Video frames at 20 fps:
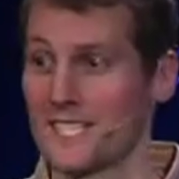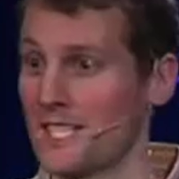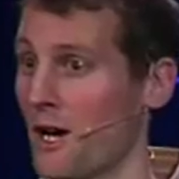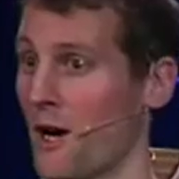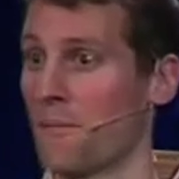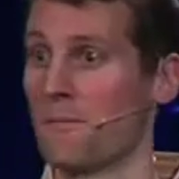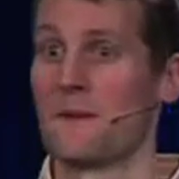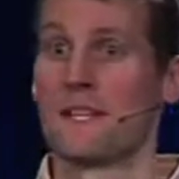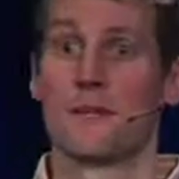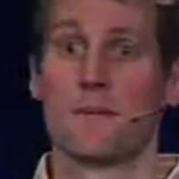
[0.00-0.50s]
You know,
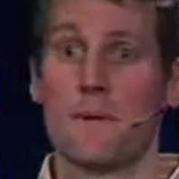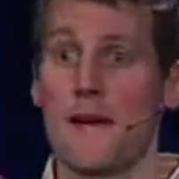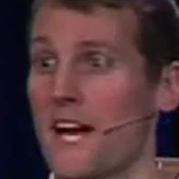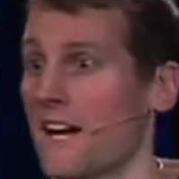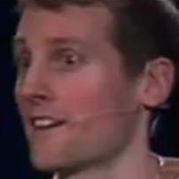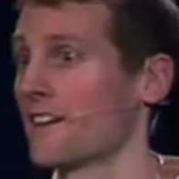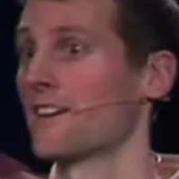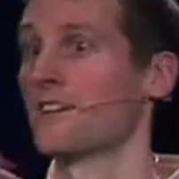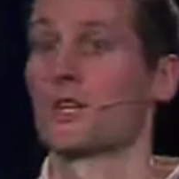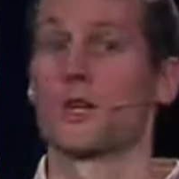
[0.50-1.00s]
I'm in the
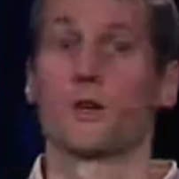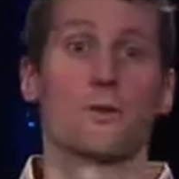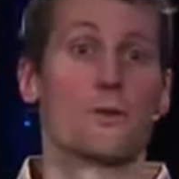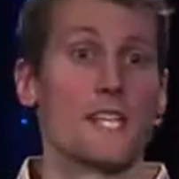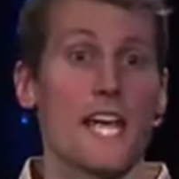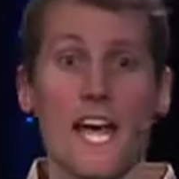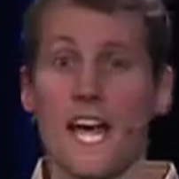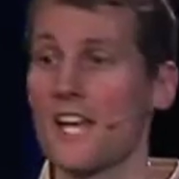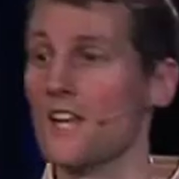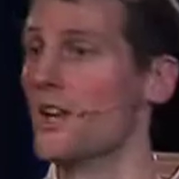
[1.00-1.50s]
background going,
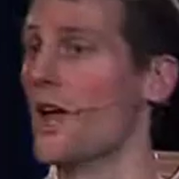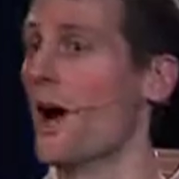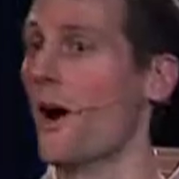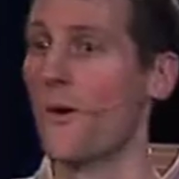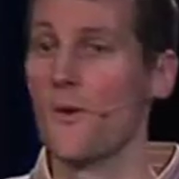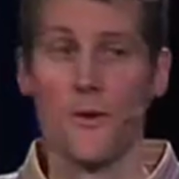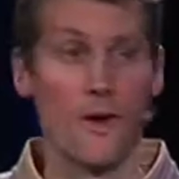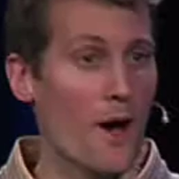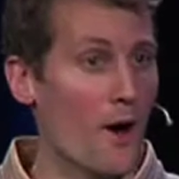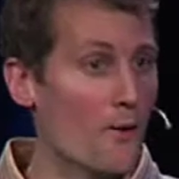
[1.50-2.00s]
Dad,
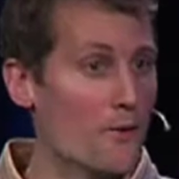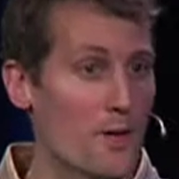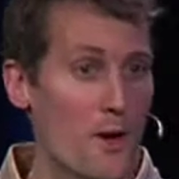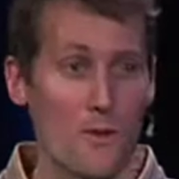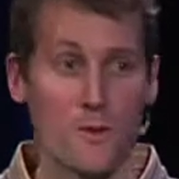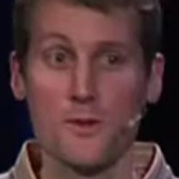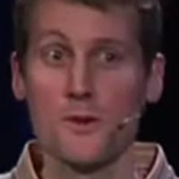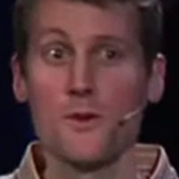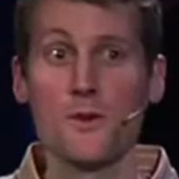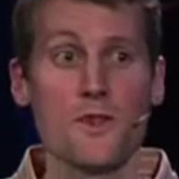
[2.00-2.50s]
no, no,
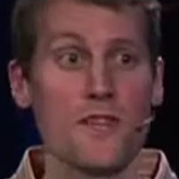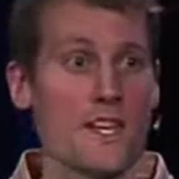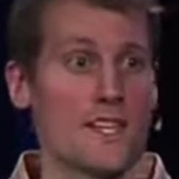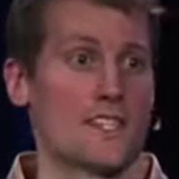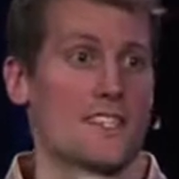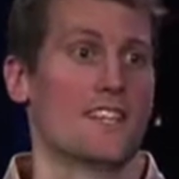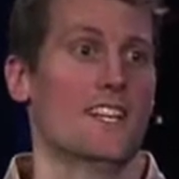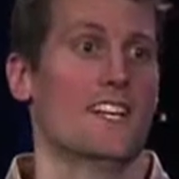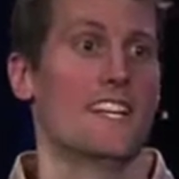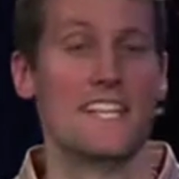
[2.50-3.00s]
don't do
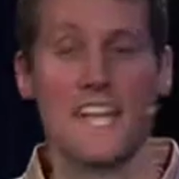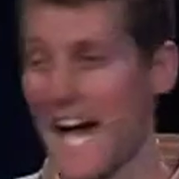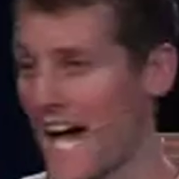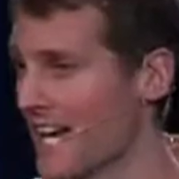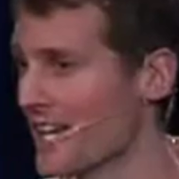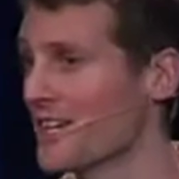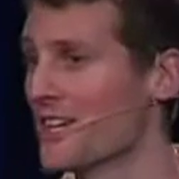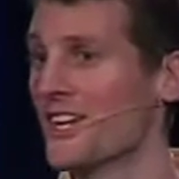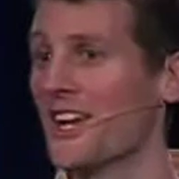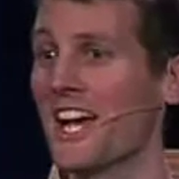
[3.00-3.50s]
this.
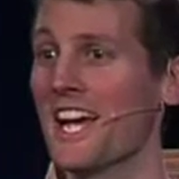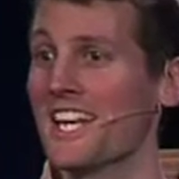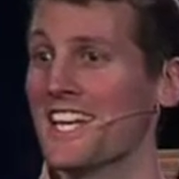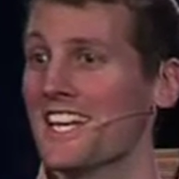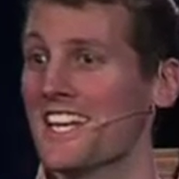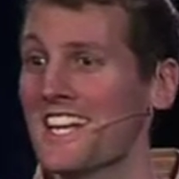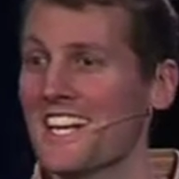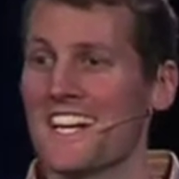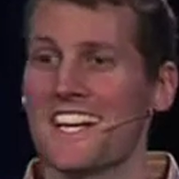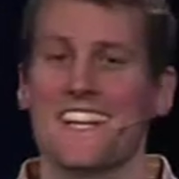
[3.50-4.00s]
Not a good
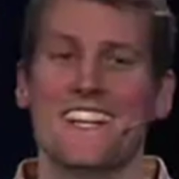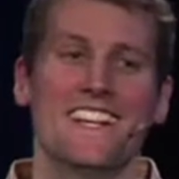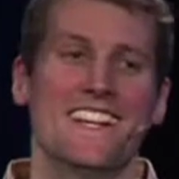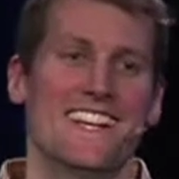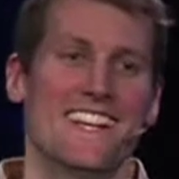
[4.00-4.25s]
idea.